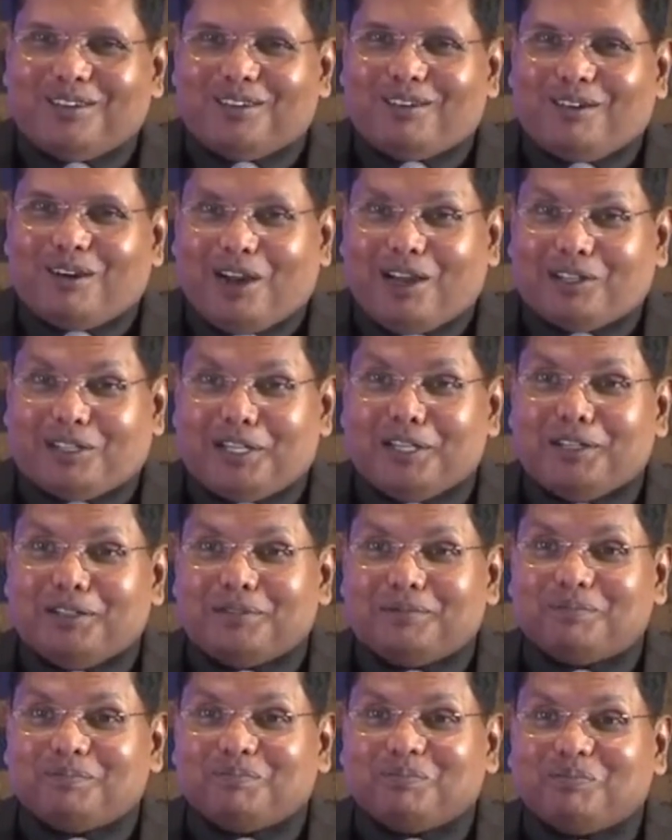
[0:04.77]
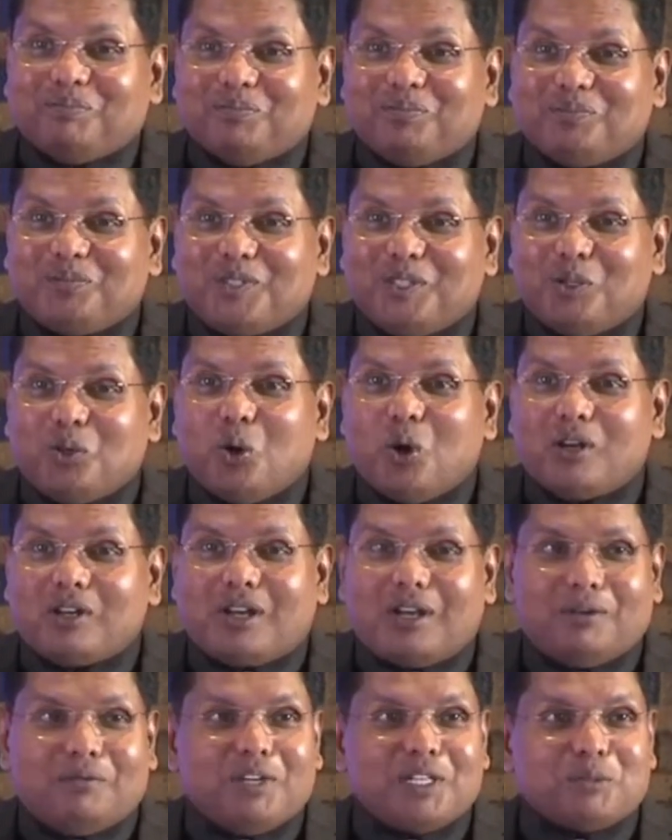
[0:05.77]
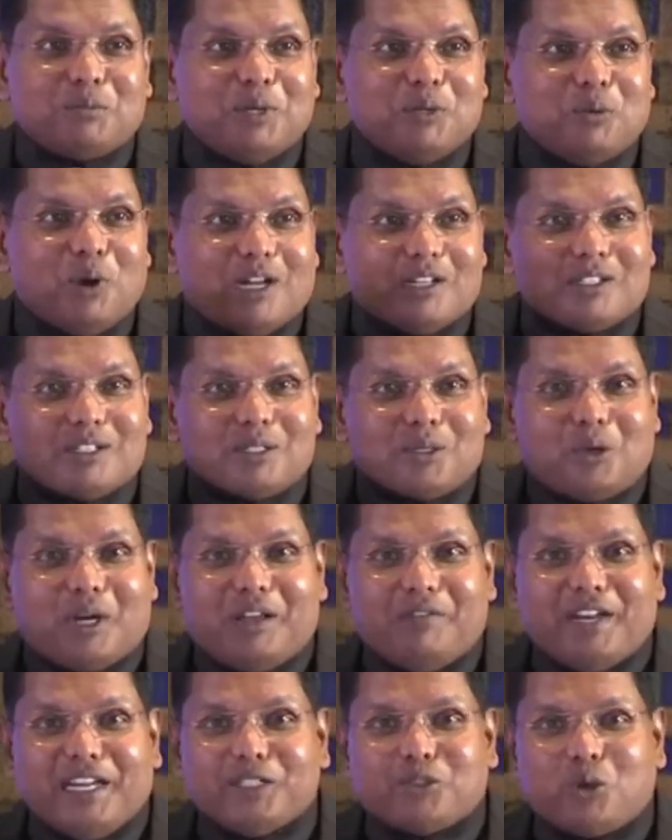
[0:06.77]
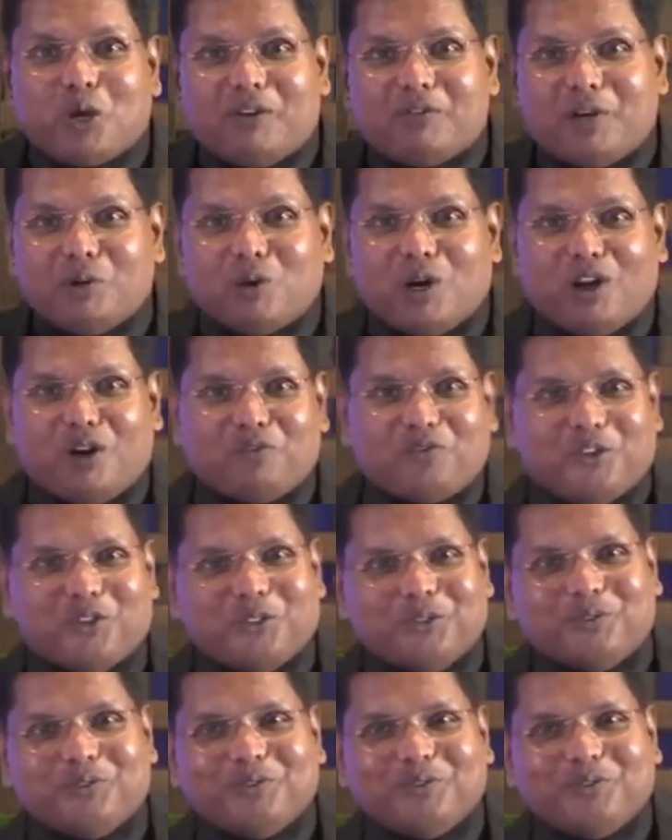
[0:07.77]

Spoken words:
I think you all can wish me once. Good evening to every one of you.